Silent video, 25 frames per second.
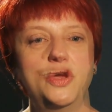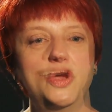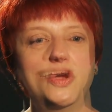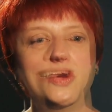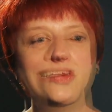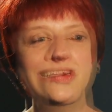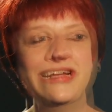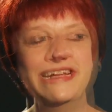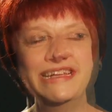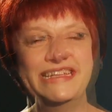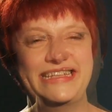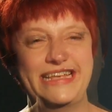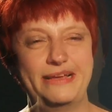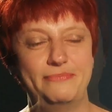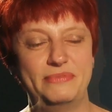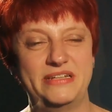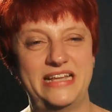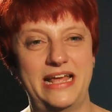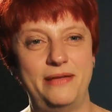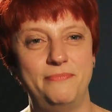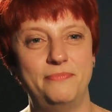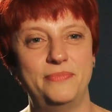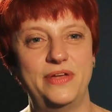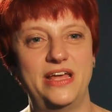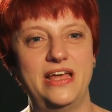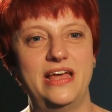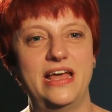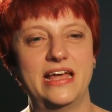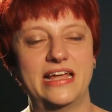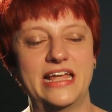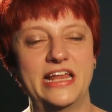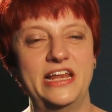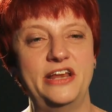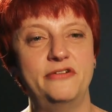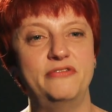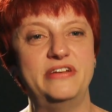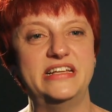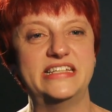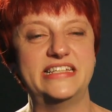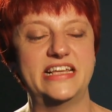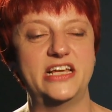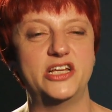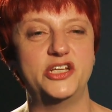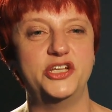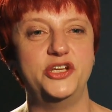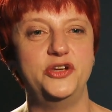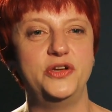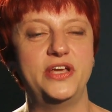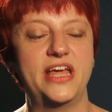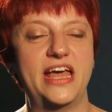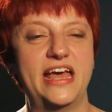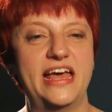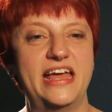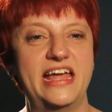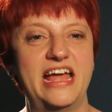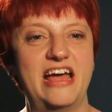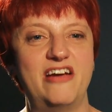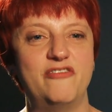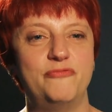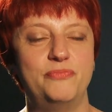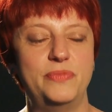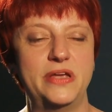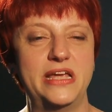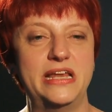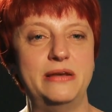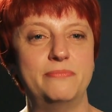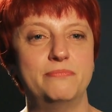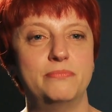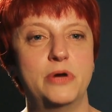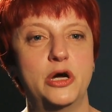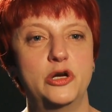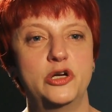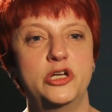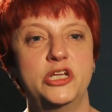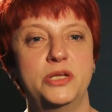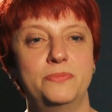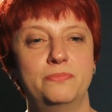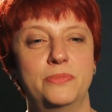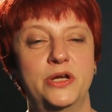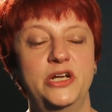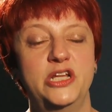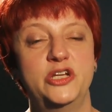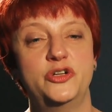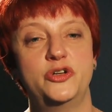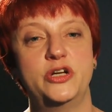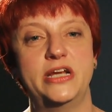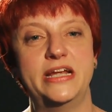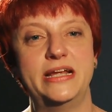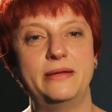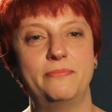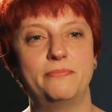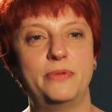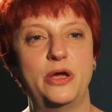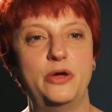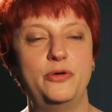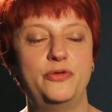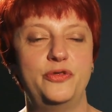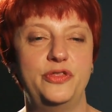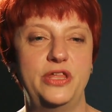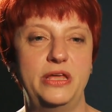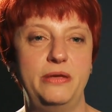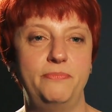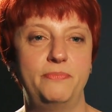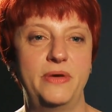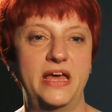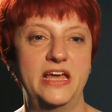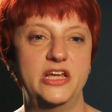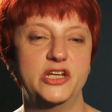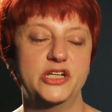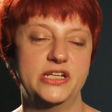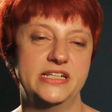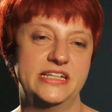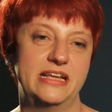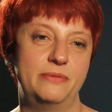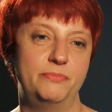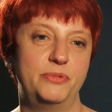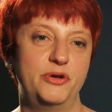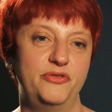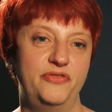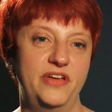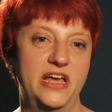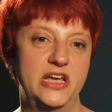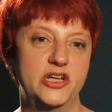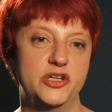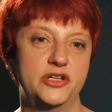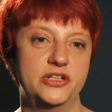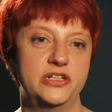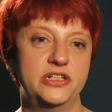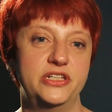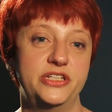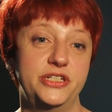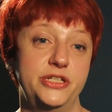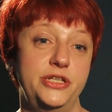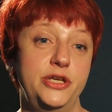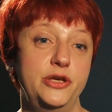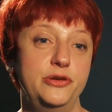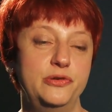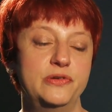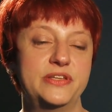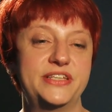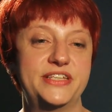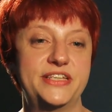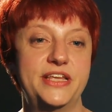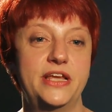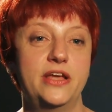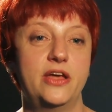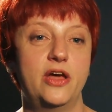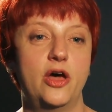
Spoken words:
Since September, Kidney Research UK have been monitoring both the patient and professionals' use